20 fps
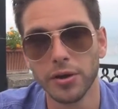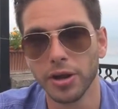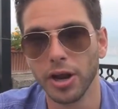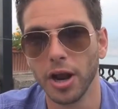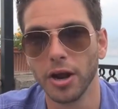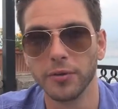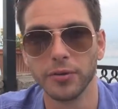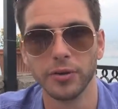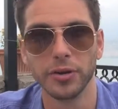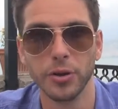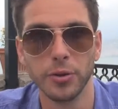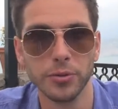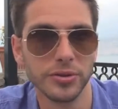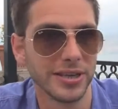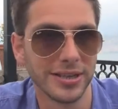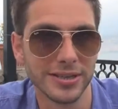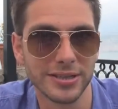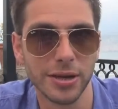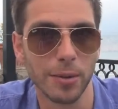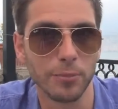you know,
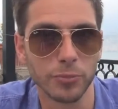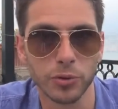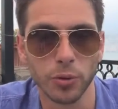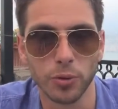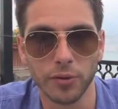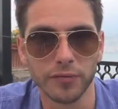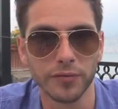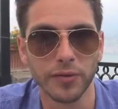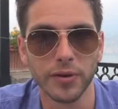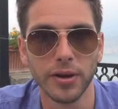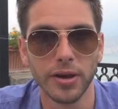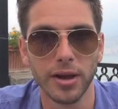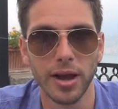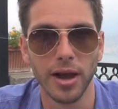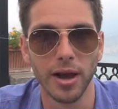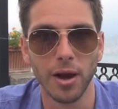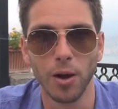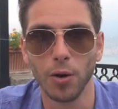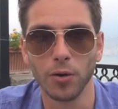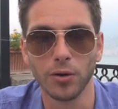using some sort of
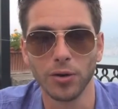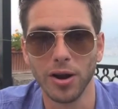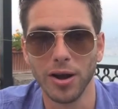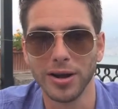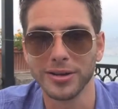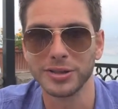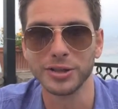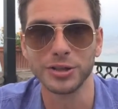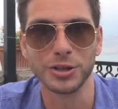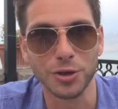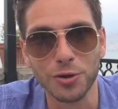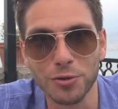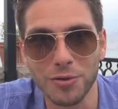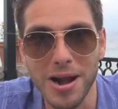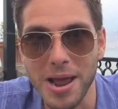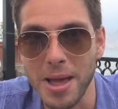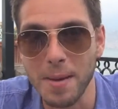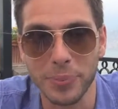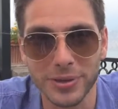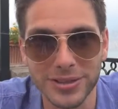online
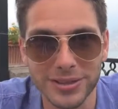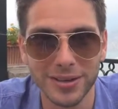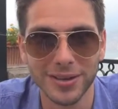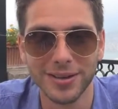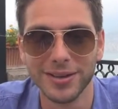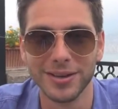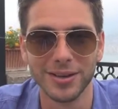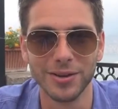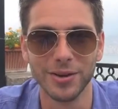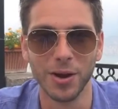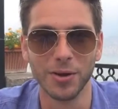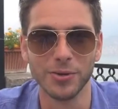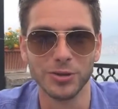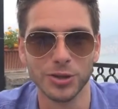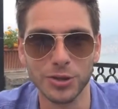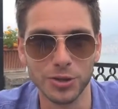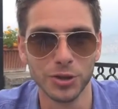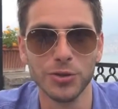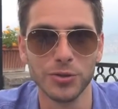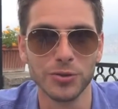script, you know,
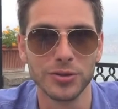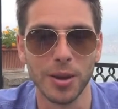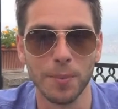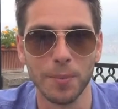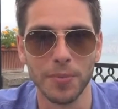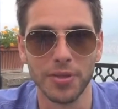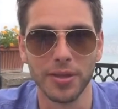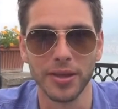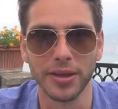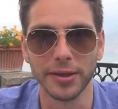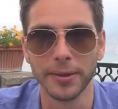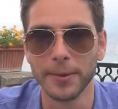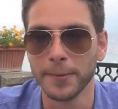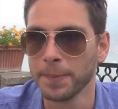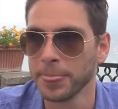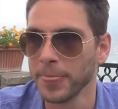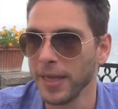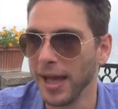to do something.